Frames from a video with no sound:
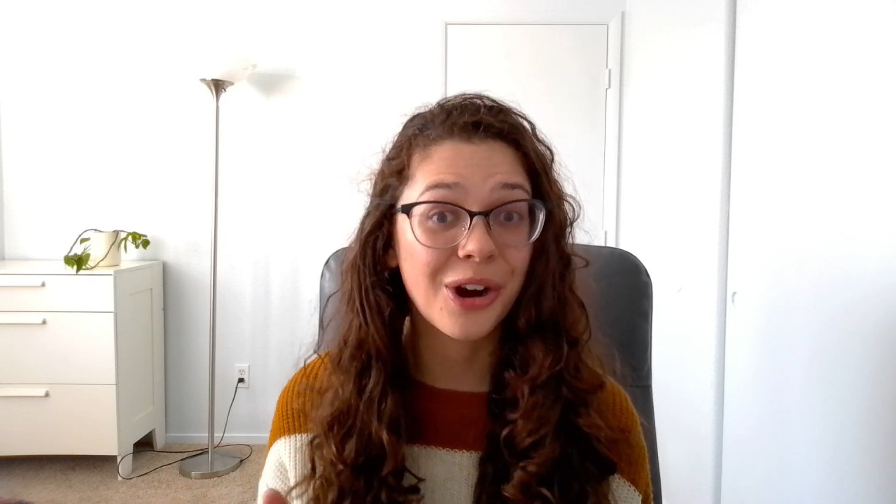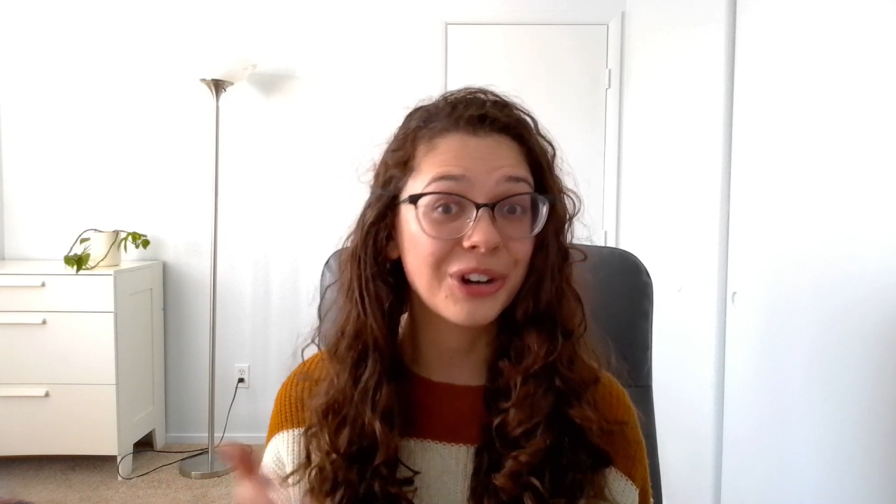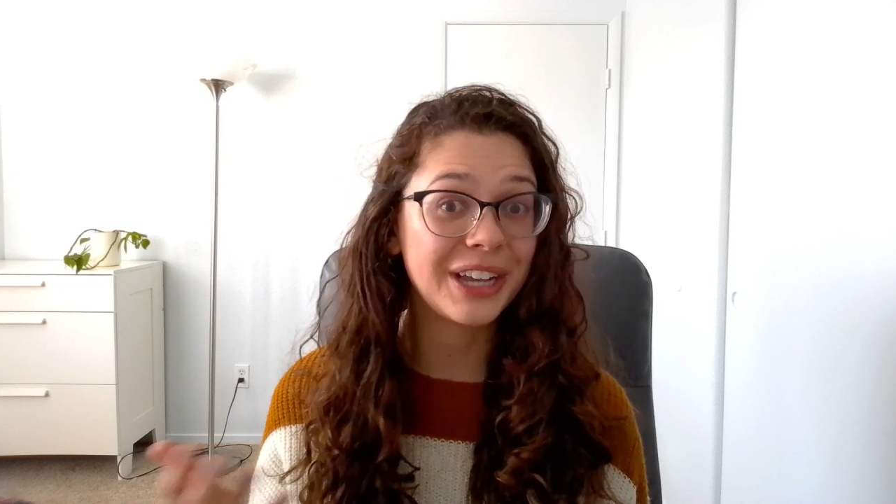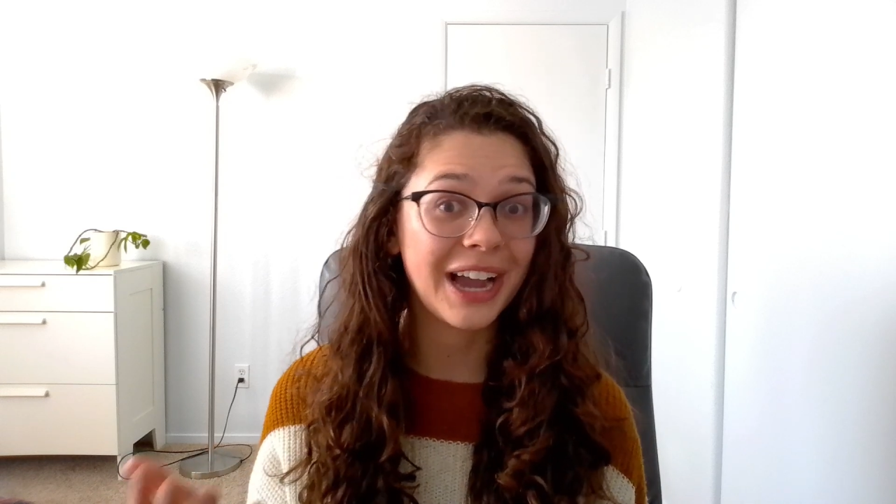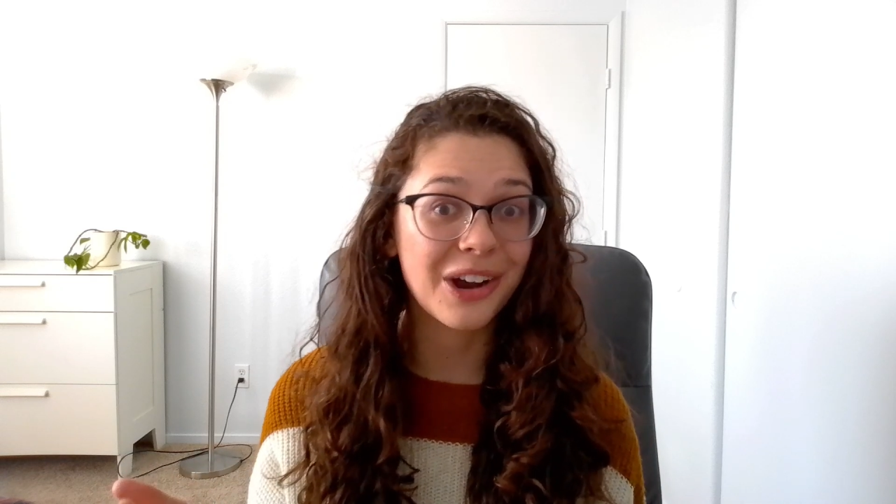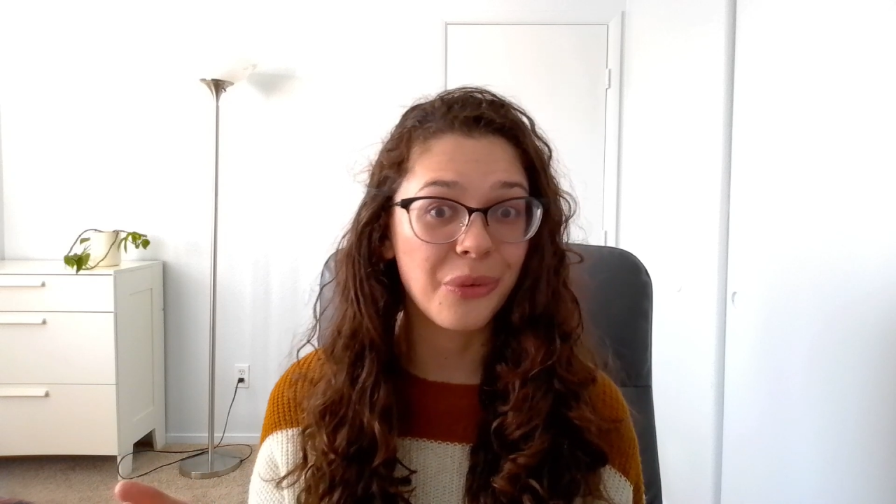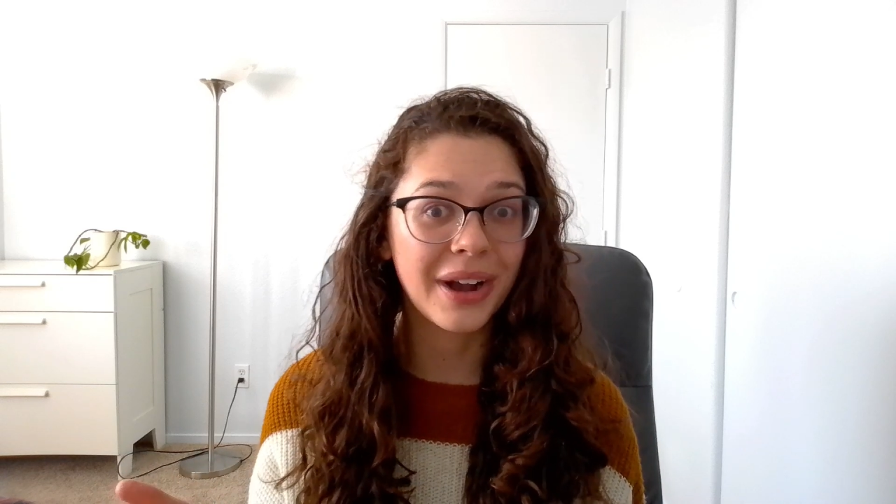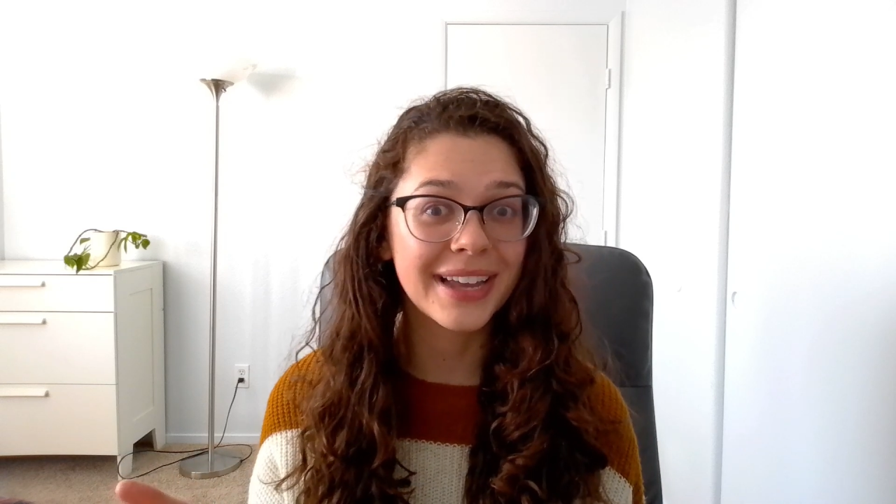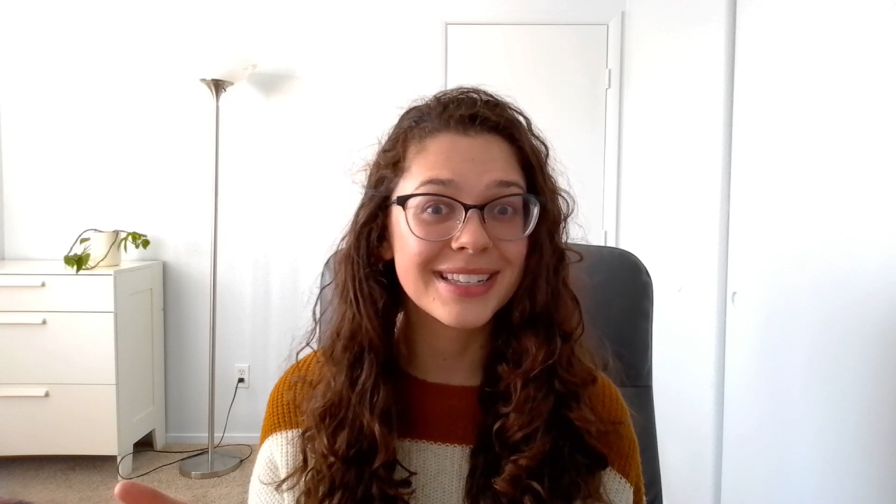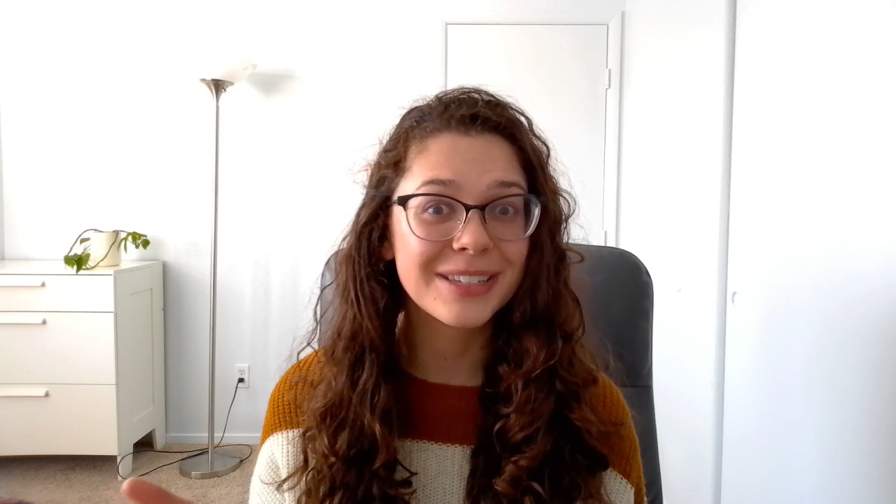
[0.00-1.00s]
cardiac
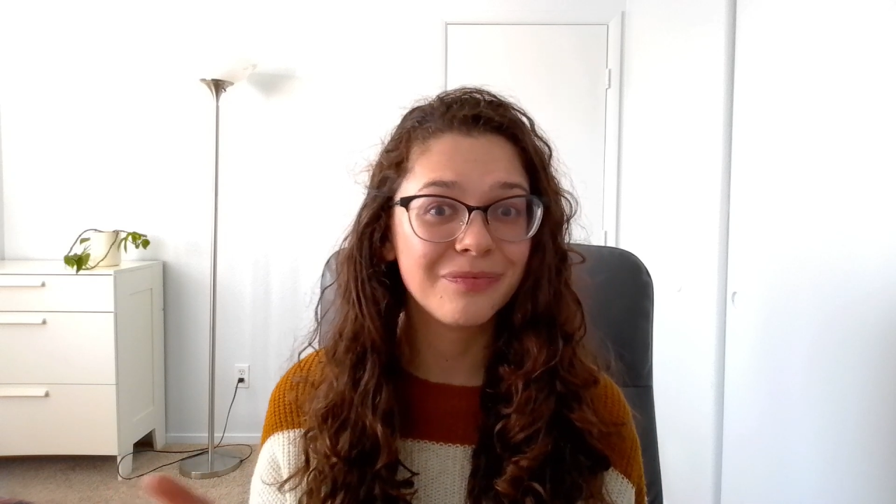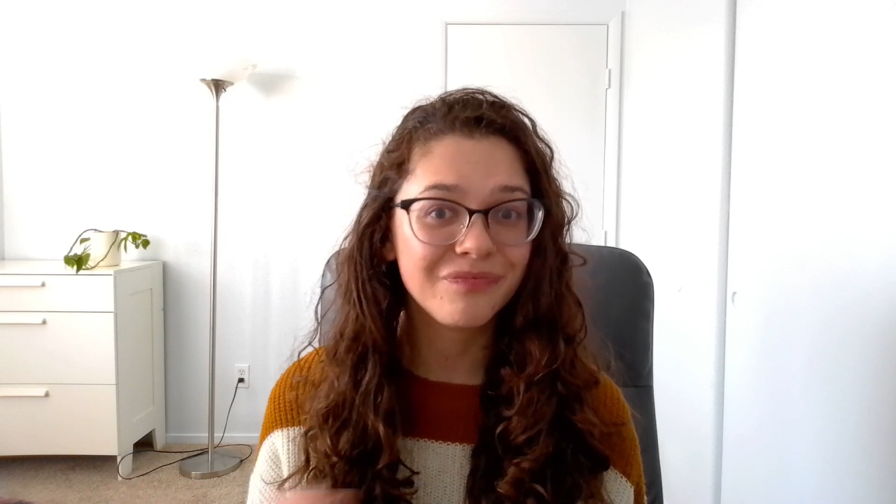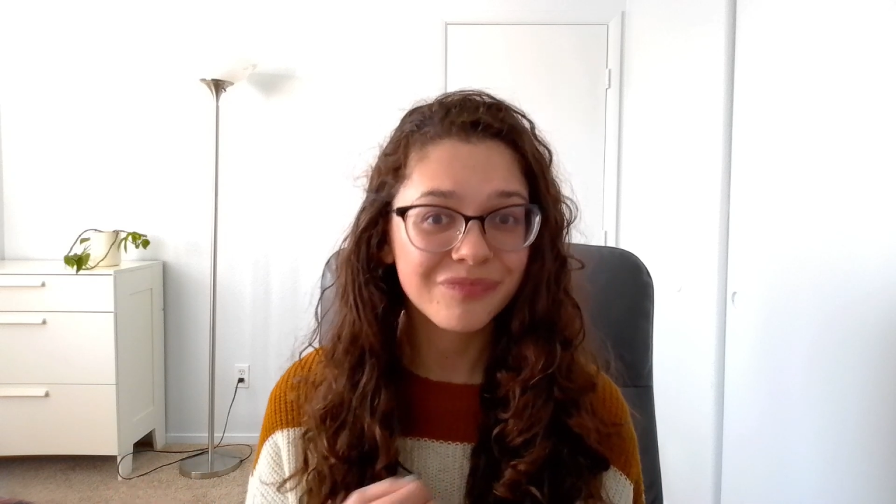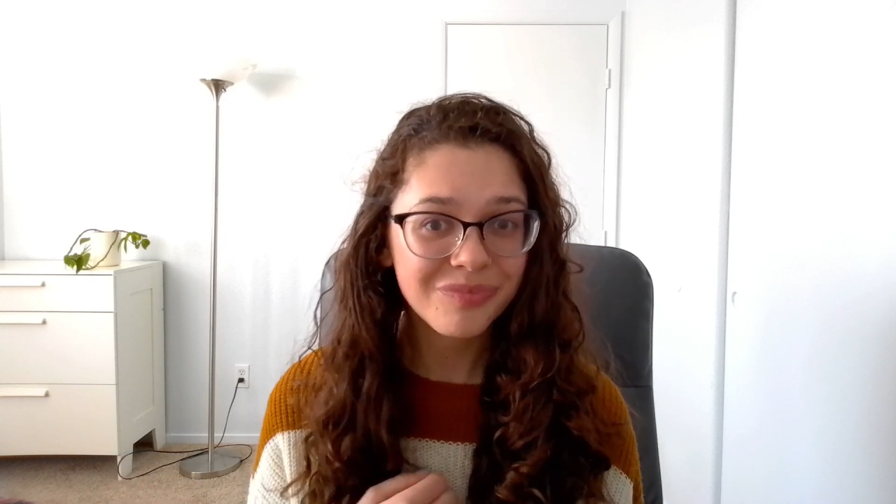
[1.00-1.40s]
wise.